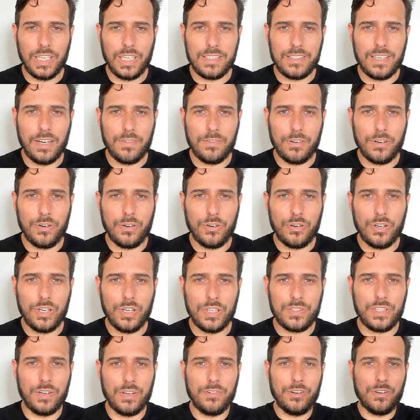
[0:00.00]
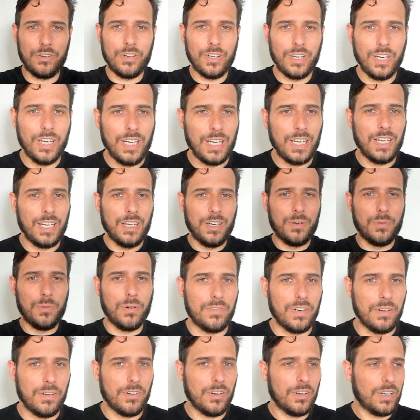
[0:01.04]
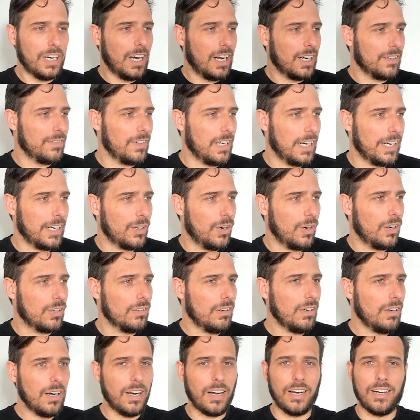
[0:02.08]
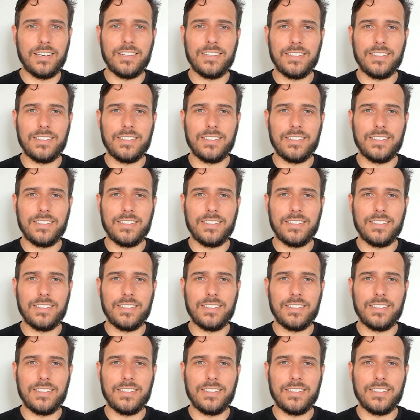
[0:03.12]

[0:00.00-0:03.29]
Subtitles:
We've never kind of like gone, aha,